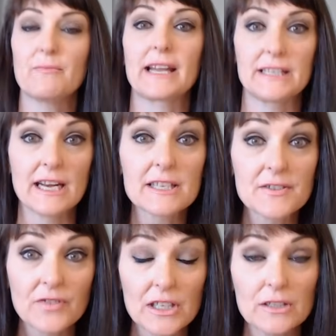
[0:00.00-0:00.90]
magnetic
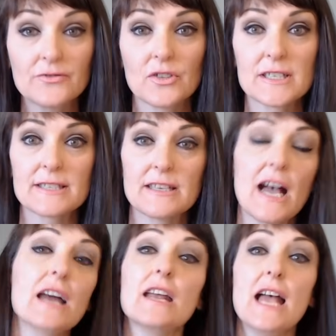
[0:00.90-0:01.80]
field for a
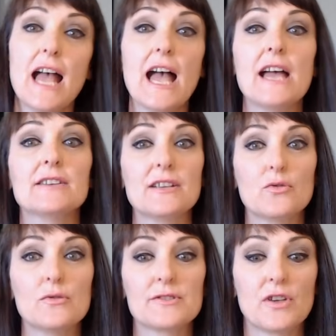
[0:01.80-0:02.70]
start, and it
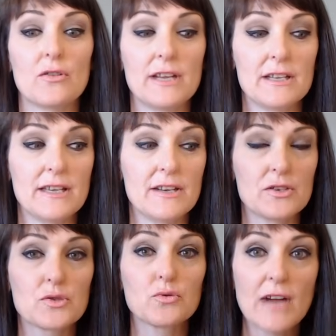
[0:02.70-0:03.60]
also it
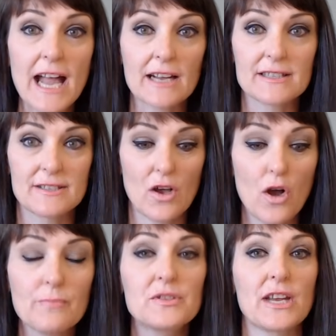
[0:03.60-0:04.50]
attracts
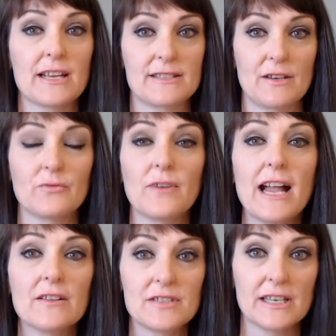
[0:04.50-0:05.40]
objects
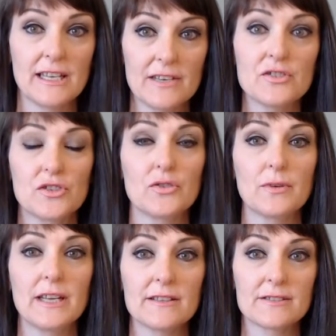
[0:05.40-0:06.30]
around it into
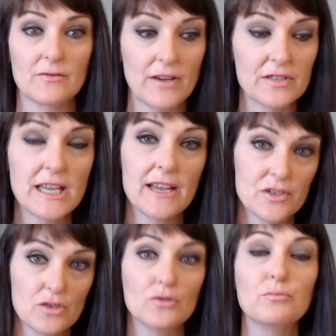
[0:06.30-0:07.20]
its
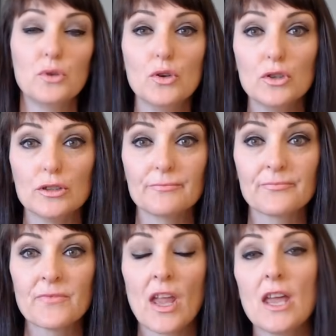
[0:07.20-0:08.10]
gravitational pull.
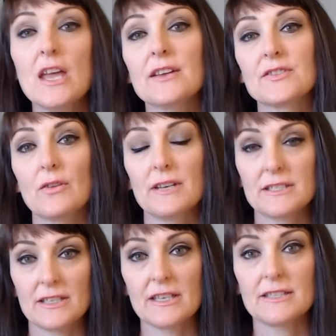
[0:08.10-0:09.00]
So
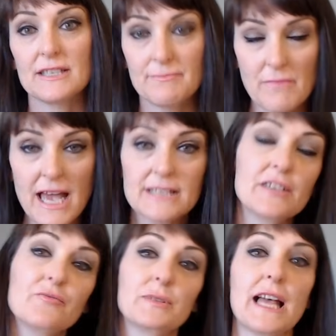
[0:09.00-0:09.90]
it's it's this
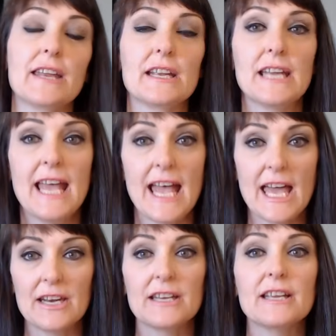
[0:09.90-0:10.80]
massive planet
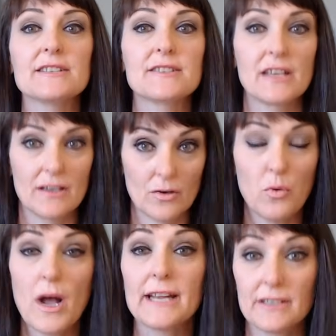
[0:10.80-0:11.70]
and it is
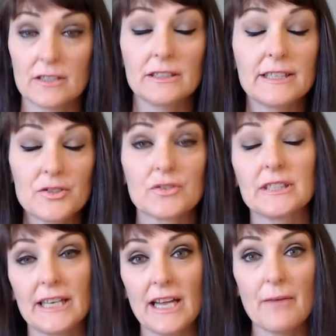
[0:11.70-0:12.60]
quite
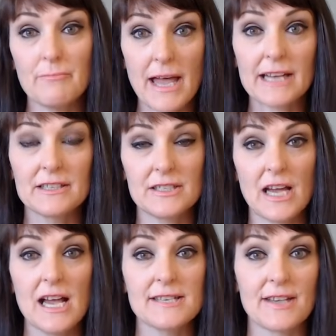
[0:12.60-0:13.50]
literally a
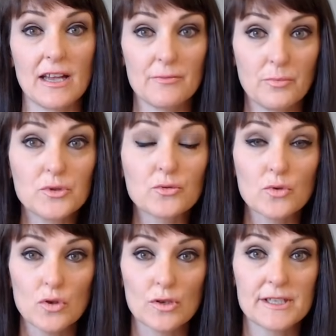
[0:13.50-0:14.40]
magnetizer,
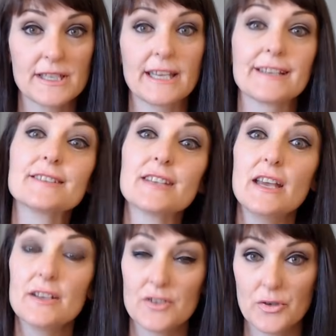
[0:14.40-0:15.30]
draws things
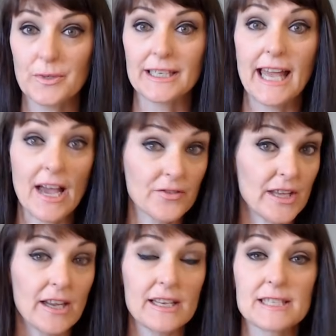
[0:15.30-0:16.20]
to it out
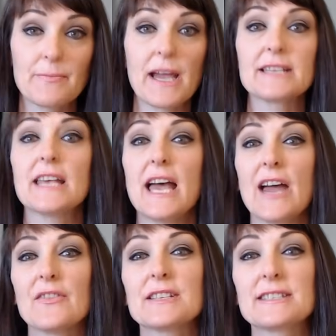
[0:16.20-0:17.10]
there in space,
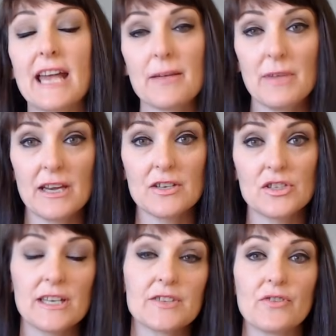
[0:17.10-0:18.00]
and the same
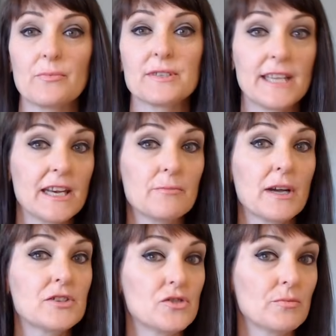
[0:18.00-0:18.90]
energy is represented
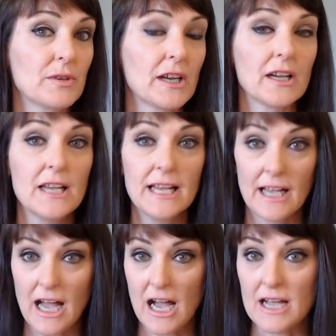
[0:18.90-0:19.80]
by Jupiter
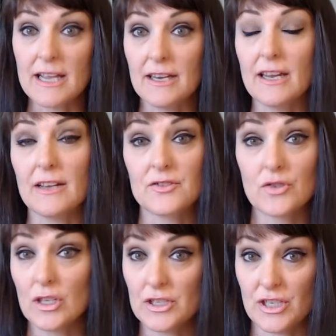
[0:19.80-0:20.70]
uh, in
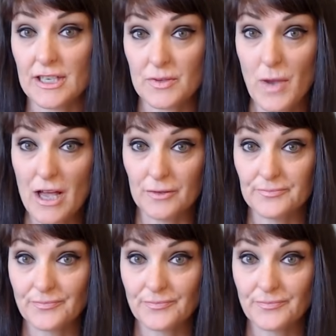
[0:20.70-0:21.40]
astrology as well.